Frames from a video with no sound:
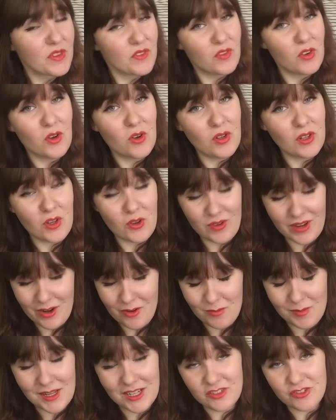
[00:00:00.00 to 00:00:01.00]
for long
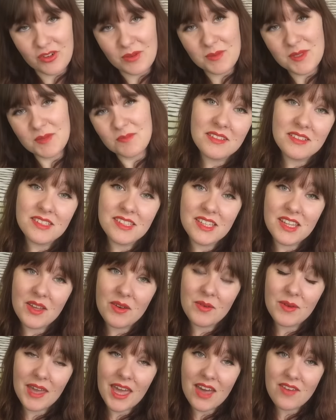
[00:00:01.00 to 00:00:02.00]
aeroplane trips. So
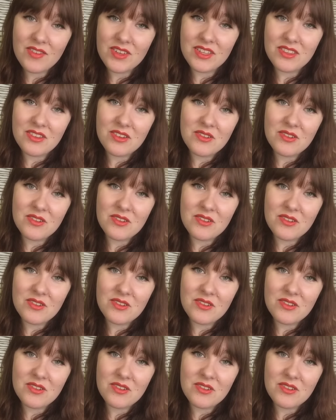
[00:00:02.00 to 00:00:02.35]
there we have it.